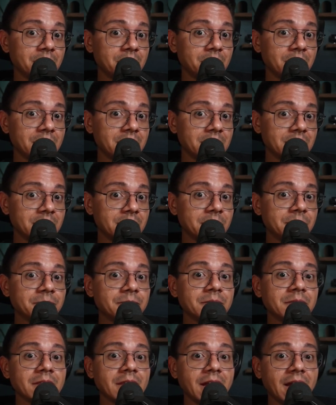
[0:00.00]
But
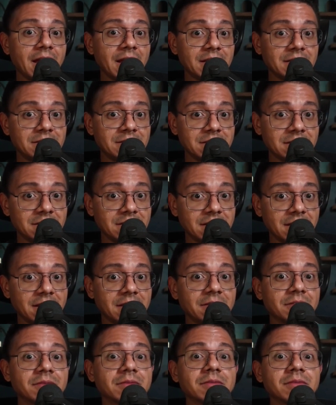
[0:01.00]
I did
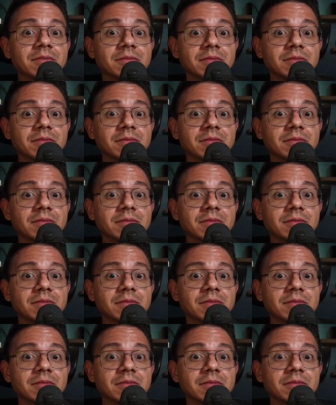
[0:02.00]
get